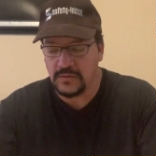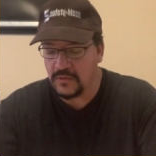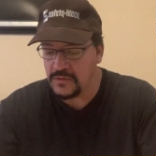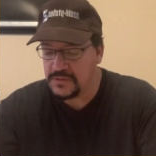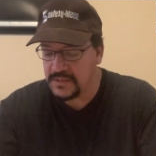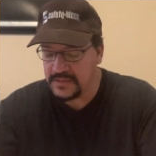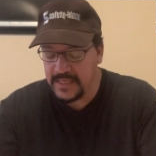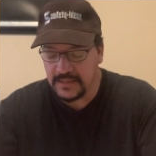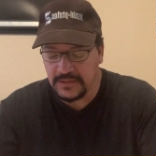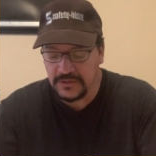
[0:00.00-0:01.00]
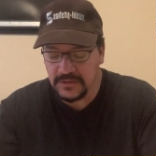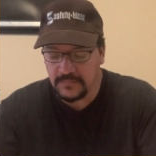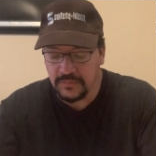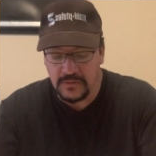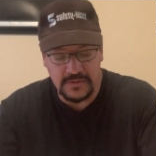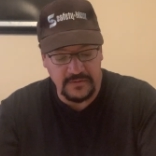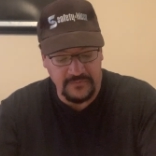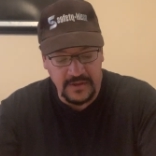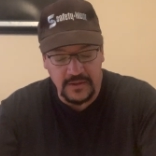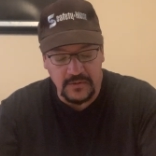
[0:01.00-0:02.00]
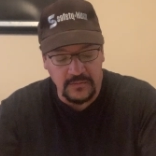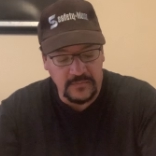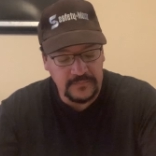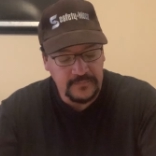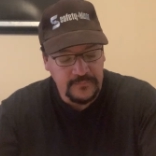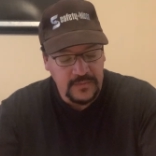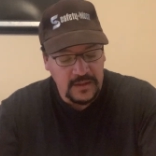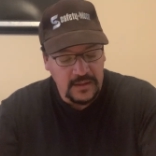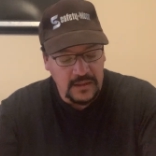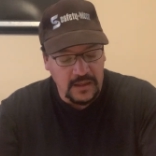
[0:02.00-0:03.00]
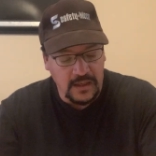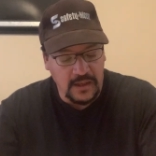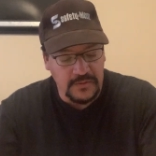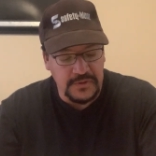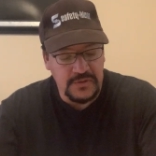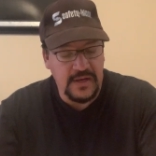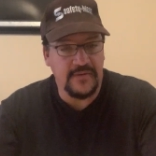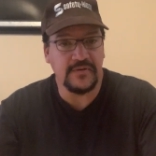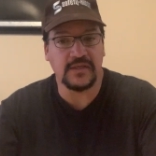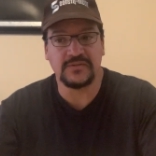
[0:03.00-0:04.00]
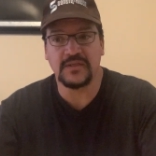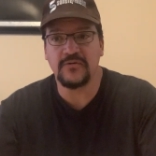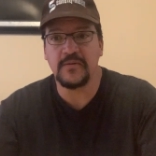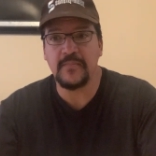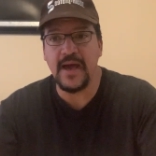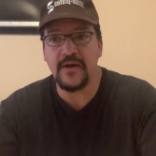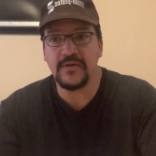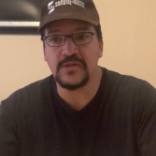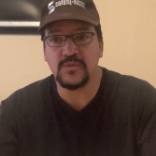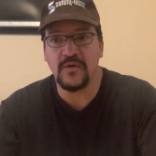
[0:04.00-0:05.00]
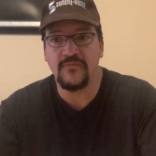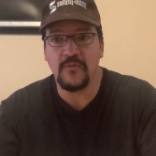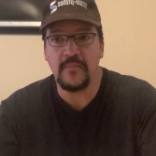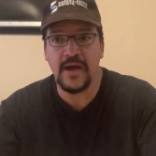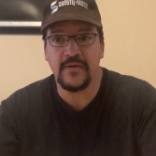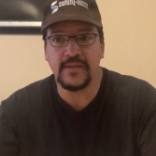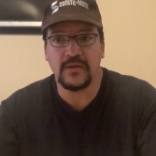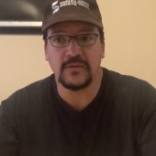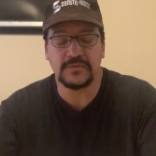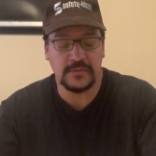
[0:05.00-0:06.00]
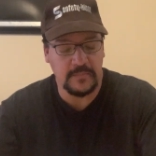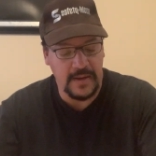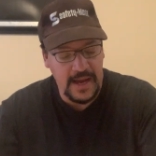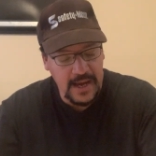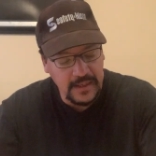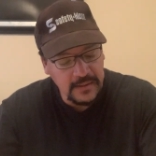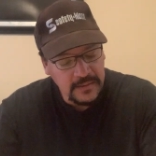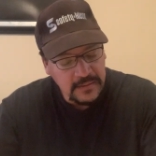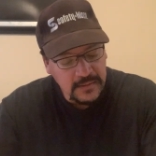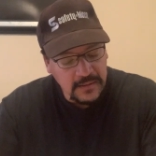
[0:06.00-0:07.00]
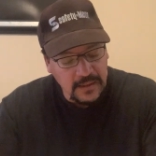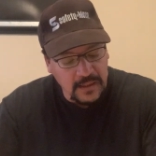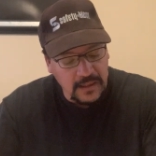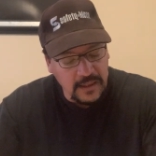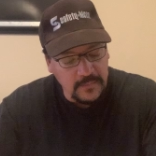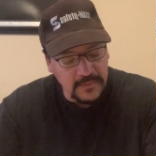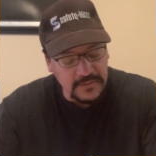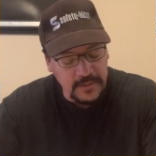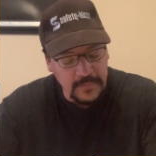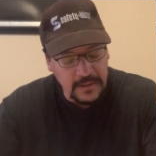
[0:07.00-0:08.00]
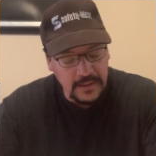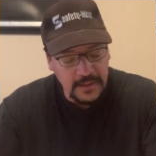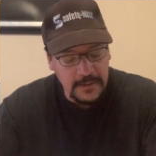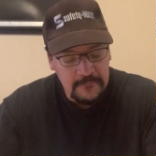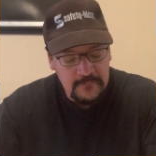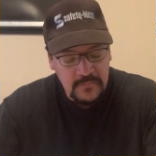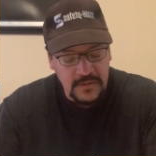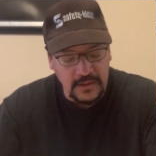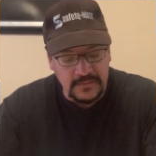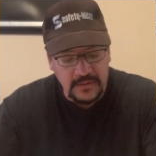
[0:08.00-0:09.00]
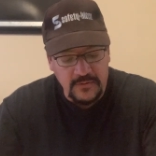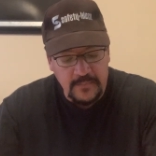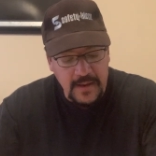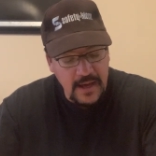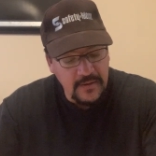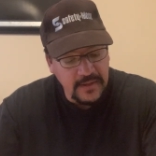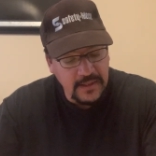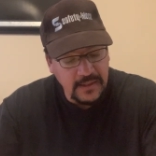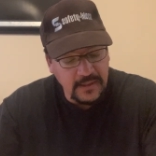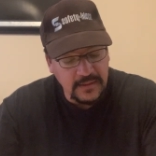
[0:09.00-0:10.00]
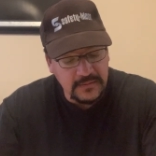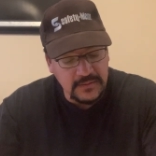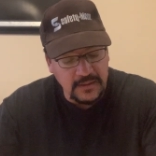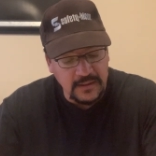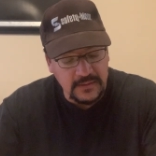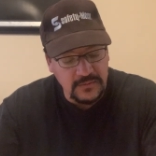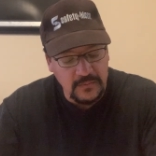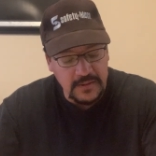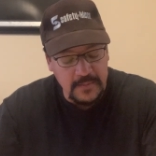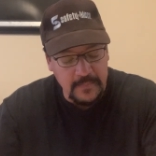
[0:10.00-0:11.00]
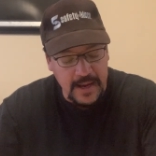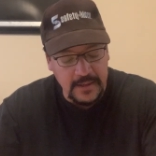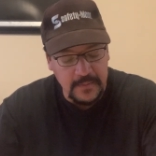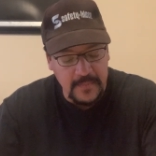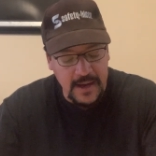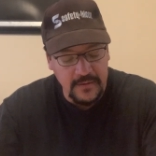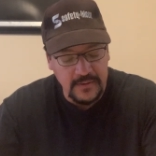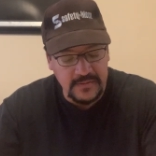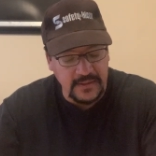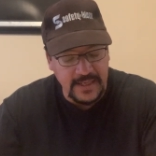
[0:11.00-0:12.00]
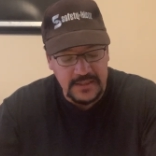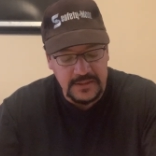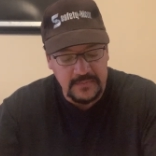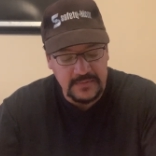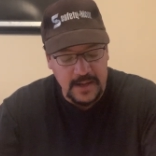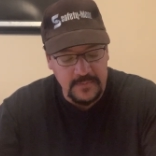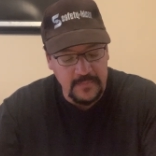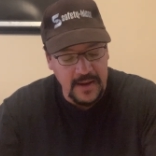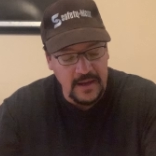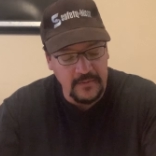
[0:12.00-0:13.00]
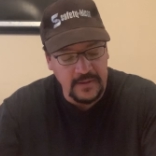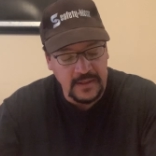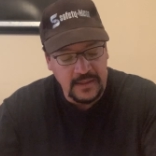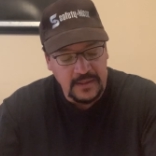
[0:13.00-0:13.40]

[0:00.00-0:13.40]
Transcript: close to the technician, close to the vehicle. You do have an auxiliary battery, a 12-volt battery that goes in the back, but typically the auxiliary battery is only a backup battery. It's an AGM type of battery,